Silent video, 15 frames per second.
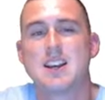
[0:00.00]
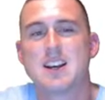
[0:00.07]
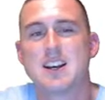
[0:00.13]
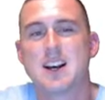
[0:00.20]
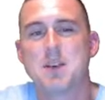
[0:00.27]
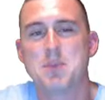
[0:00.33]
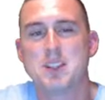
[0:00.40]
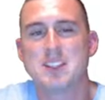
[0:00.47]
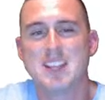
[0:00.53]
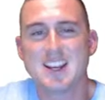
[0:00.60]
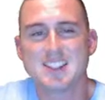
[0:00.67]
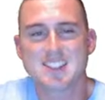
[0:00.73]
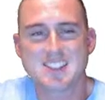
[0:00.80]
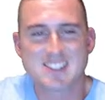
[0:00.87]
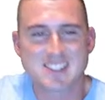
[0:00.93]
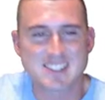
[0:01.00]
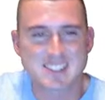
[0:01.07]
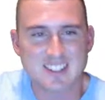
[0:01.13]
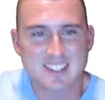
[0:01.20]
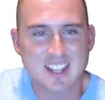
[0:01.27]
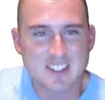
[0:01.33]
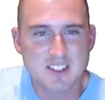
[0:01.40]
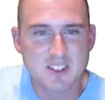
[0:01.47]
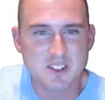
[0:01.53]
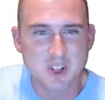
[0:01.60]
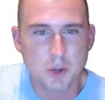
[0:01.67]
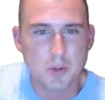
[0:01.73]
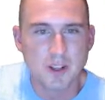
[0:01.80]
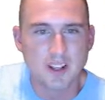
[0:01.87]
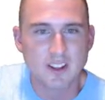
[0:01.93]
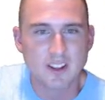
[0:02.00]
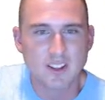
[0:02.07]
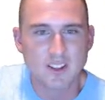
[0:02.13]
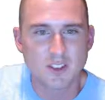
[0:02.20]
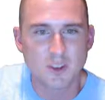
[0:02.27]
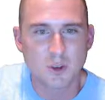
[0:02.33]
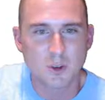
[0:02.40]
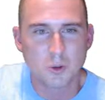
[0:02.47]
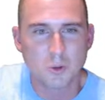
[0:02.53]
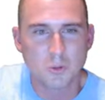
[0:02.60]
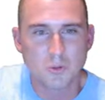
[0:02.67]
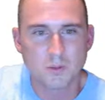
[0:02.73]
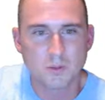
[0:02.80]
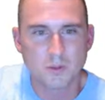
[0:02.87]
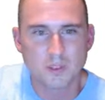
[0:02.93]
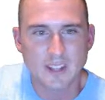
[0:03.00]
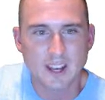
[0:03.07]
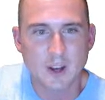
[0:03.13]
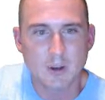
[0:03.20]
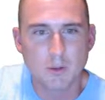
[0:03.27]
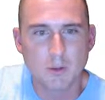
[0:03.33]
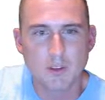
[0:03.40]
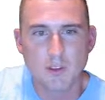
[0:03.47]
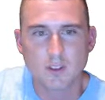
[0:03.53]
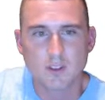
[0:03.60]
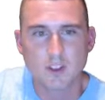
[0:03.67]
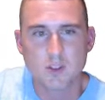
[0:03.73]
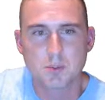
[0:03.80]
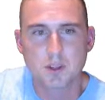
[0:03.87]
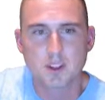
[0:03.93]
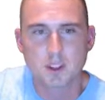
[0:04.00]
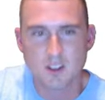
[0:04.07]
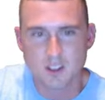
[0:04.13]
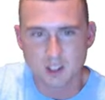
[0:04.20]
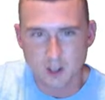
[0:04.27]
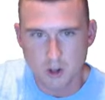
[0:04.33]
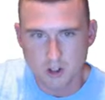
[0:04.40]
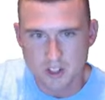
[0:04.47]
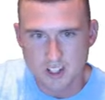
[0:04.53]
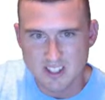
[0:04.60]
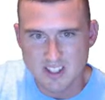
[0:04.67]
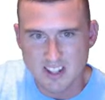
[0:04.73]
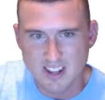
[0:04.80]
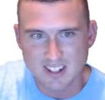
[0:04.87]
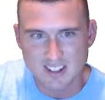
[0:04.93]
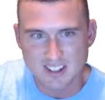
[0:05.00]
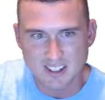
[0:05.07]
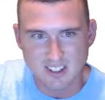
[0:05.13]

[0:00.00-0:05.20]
I mean, that's disturbing. So now, just because the currency is not